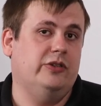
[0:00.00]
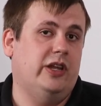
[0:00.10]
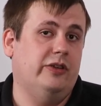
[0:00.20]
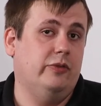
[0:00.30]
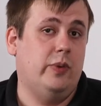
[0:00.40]

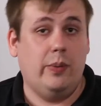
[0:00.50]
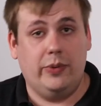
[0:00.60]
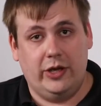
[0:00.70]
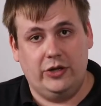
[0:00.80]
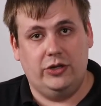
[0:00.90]
standing for web
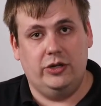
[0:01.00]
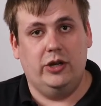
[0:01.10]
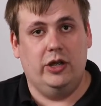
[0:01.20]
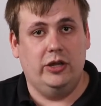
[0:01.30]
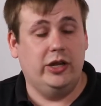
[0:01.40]
application,
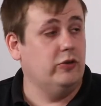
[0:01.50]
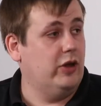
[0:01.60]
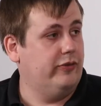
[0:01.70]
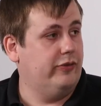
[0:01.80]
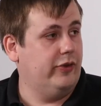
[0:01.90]
they do
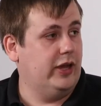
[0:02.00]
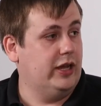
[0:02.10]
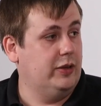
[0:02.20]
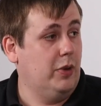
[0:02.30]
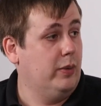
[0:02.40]
have
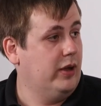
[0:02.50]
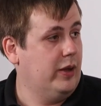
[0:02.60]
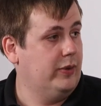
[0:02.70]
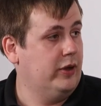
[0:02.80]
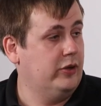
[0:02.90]
a
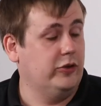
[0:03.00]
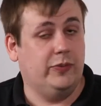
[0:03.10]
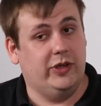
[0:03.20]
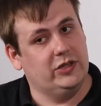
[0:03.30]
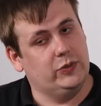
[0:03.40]
mobile top
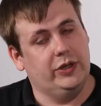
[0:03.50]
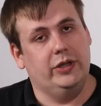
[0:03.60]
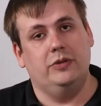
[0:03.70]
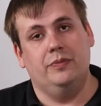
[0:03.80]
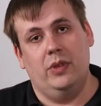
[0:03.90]
10 as well now.